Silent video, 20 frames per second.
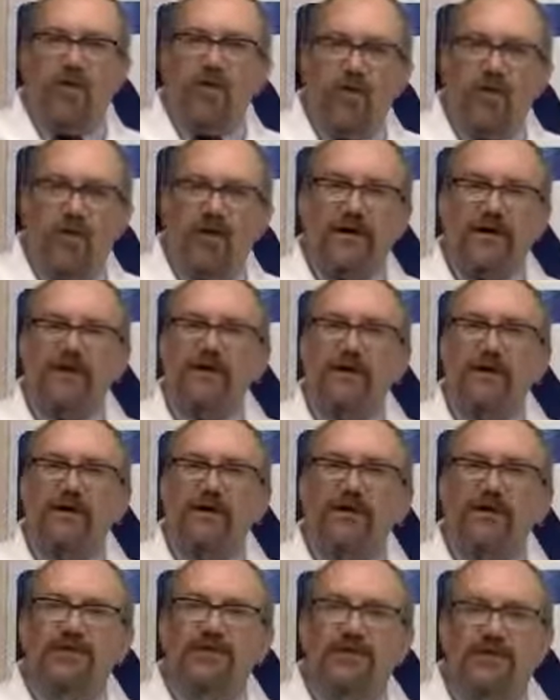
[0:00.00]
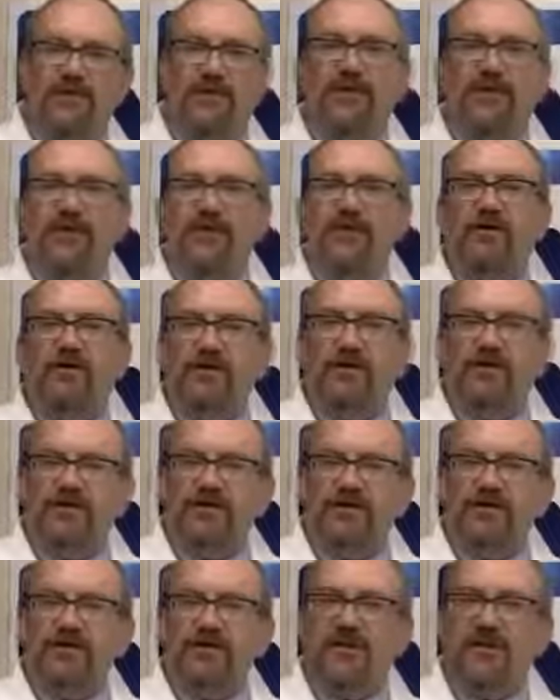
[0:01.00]
What about this article that
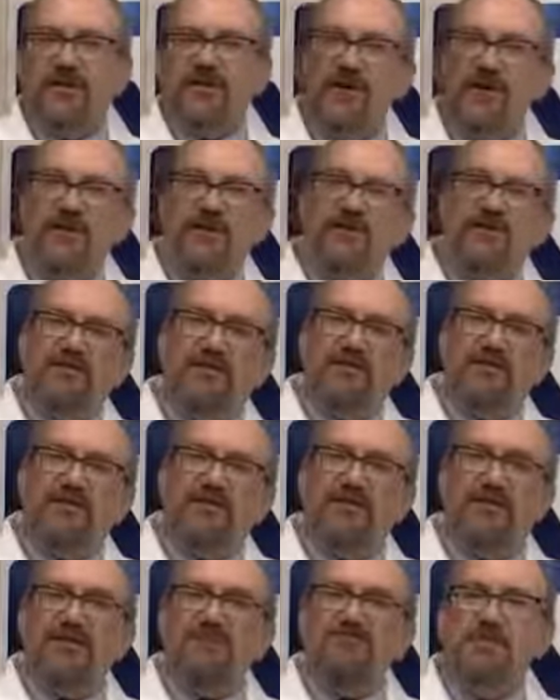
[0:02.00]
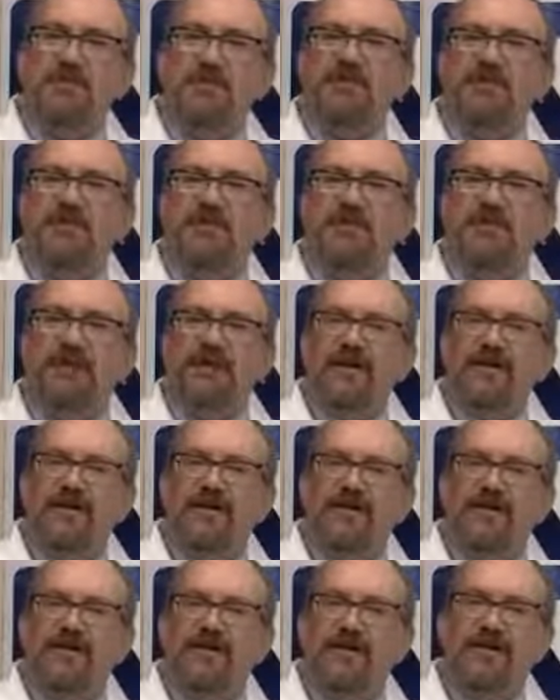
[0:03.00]
just came out saying that
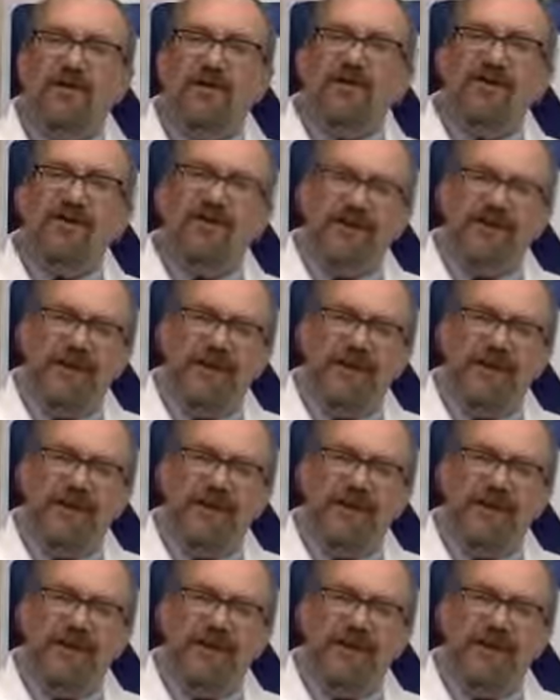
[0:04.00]
multivitamins are